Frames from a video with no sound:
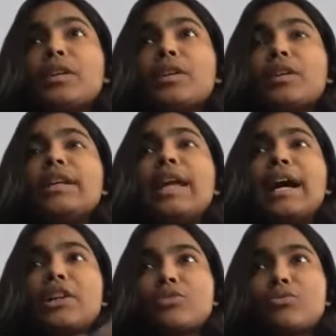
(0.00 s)

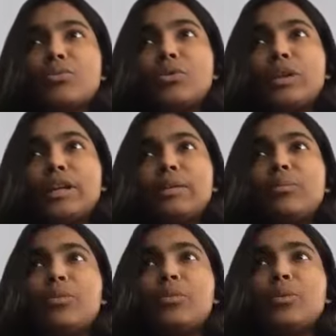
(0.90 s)
natural and
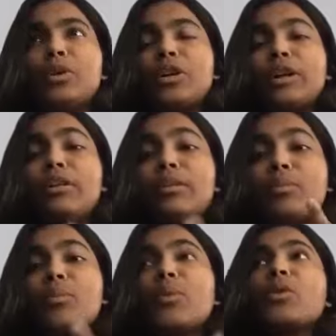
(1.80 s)

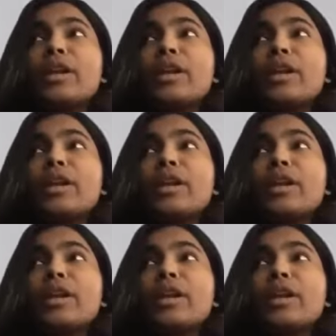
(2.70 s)
more